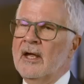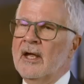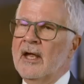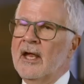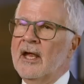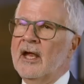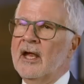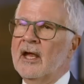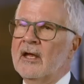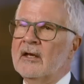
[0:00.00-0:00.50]

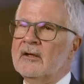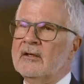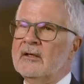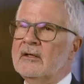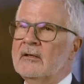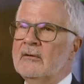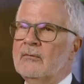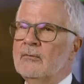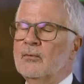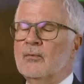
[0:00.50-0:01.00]
and
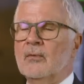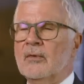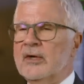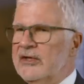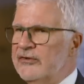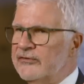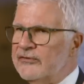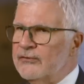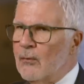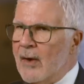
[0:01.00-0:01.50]

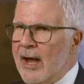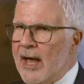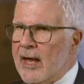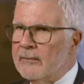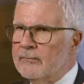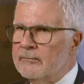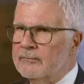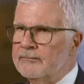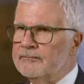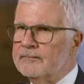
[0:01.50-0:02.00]
we sweat.